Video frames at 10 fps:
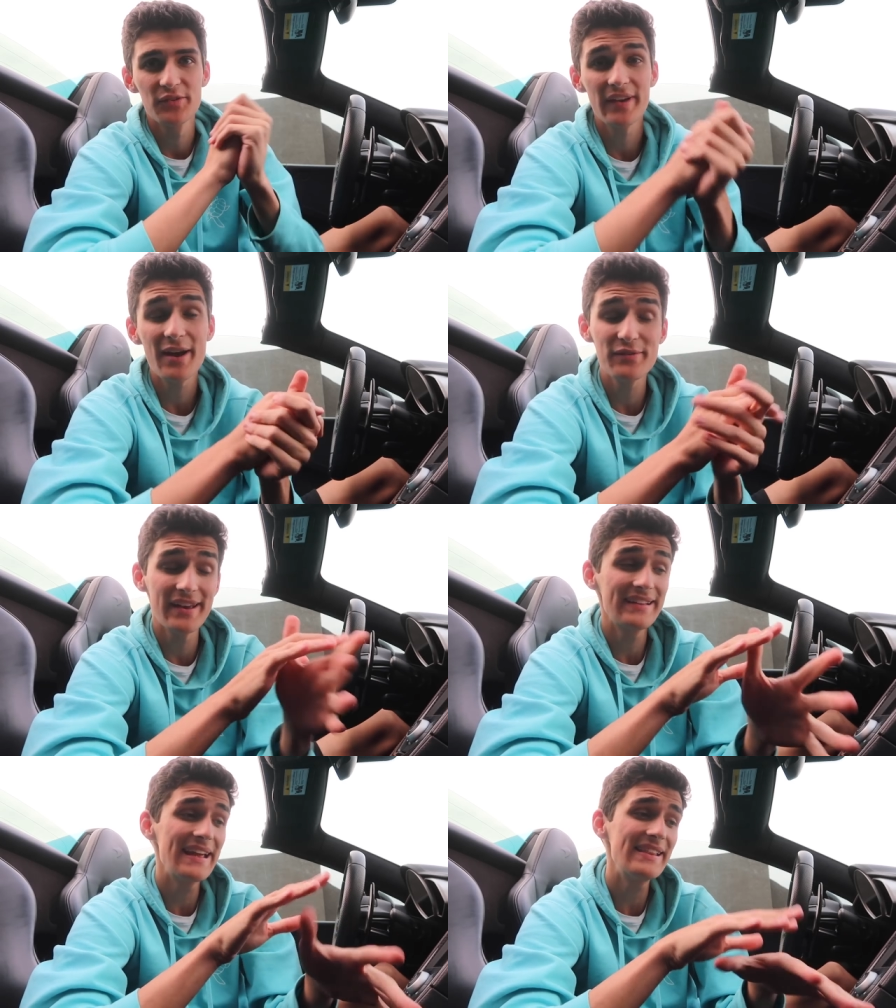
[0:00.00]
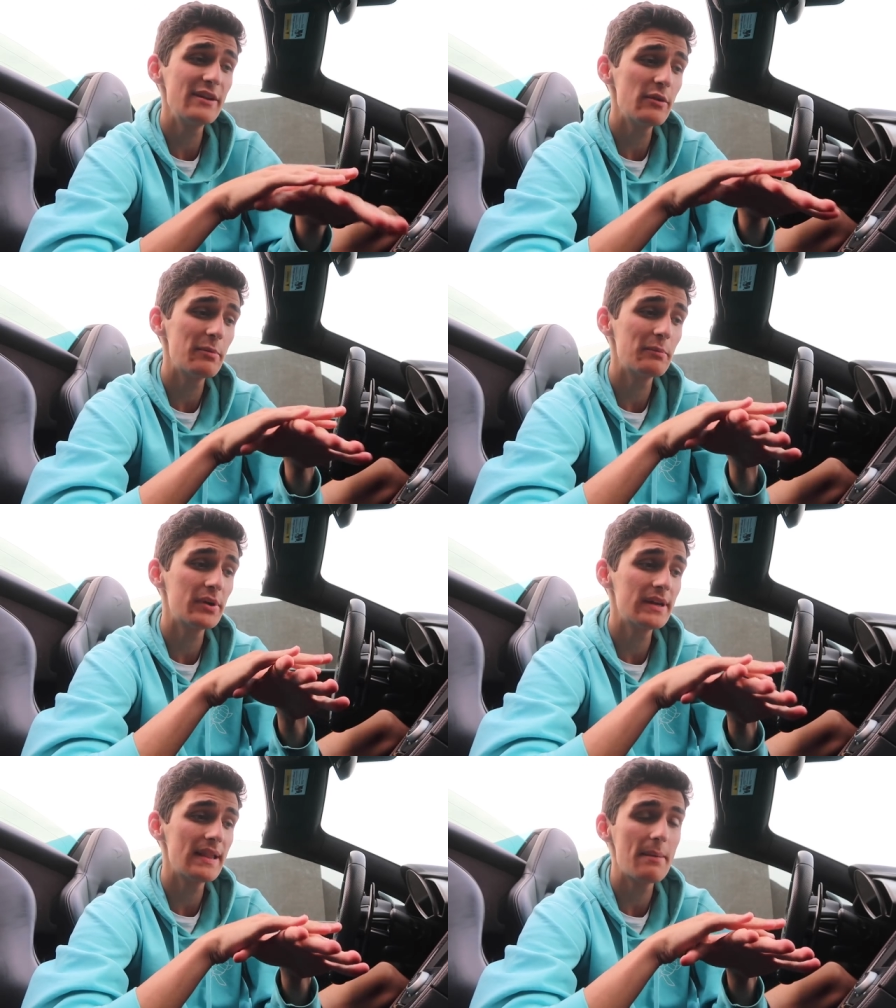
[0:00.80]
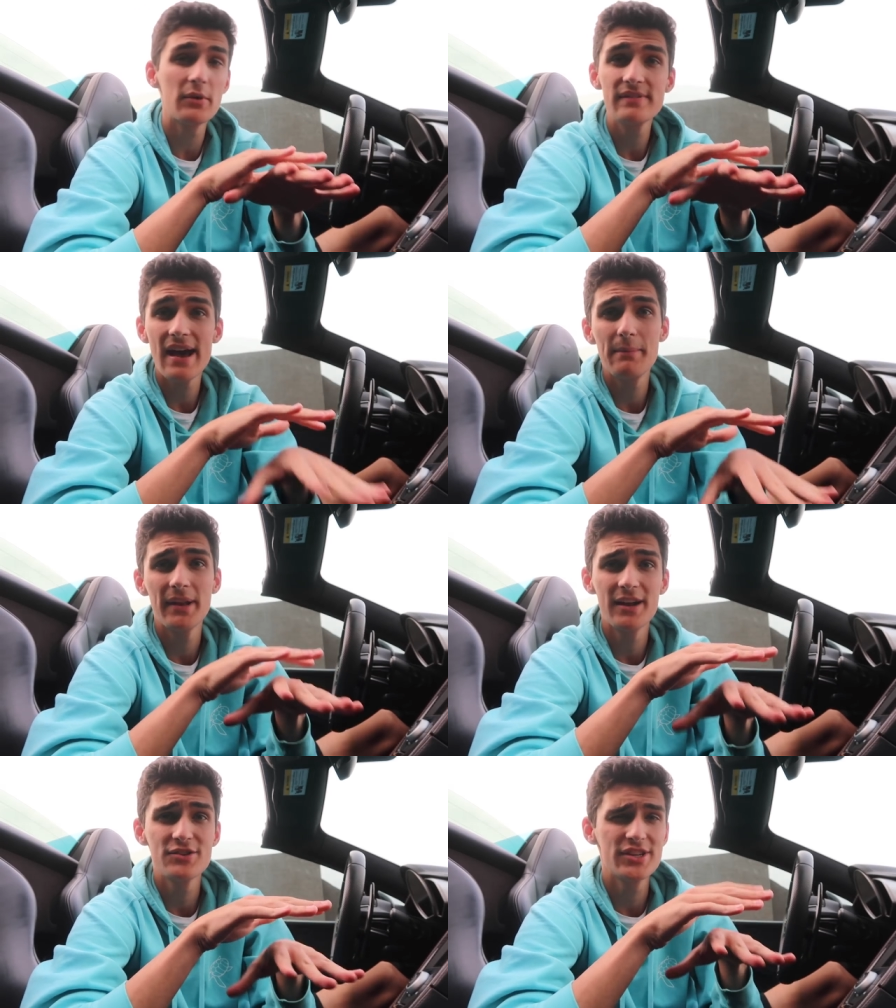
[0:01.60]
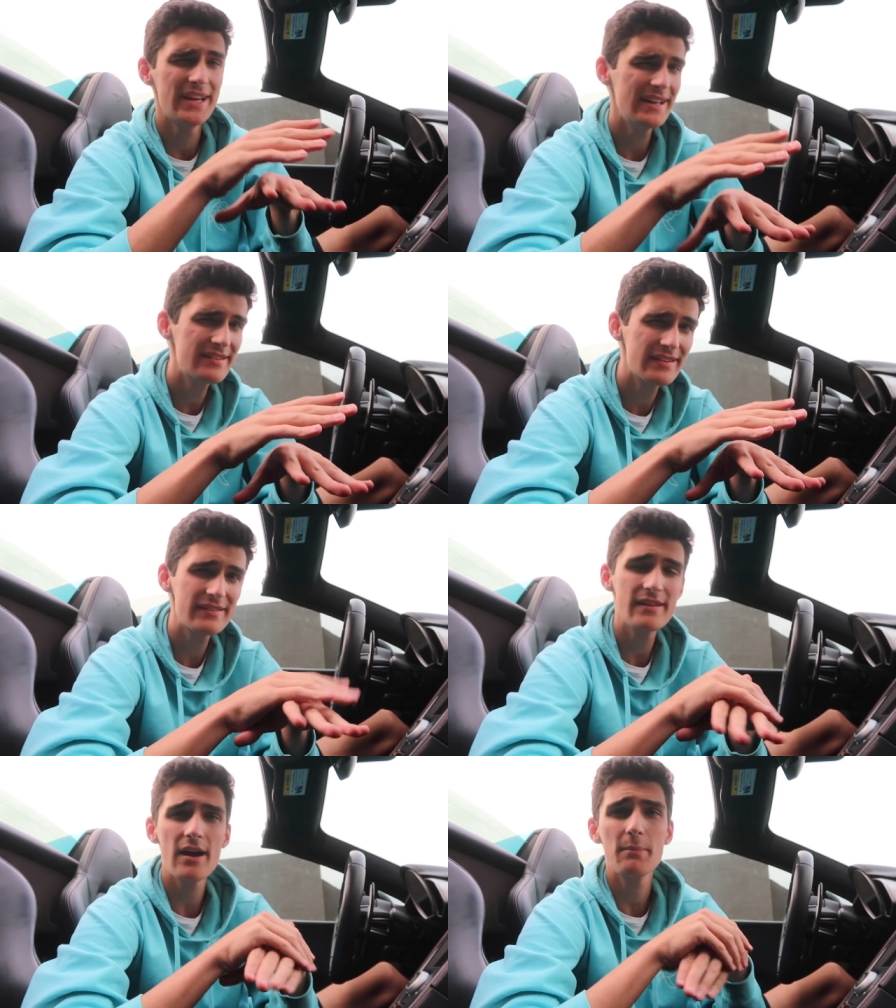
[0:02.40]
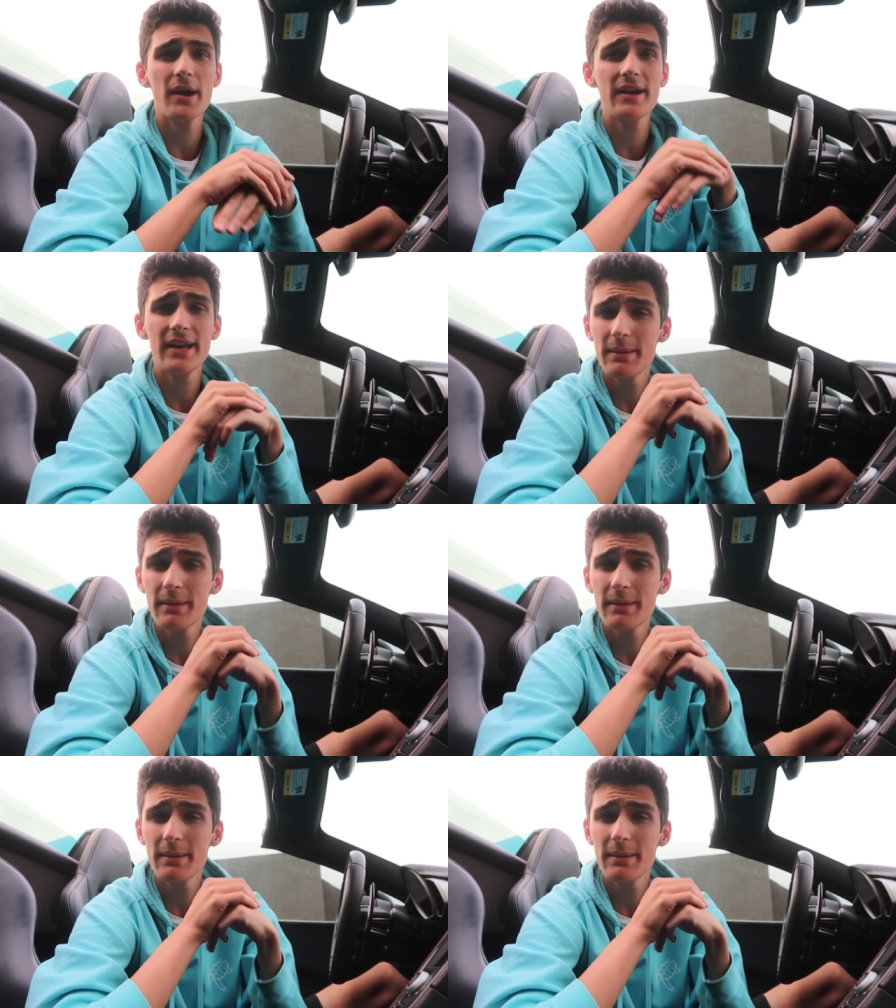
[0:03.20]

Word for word: So like I was saying, lately we've been putting a lot more time and energy into the stock market,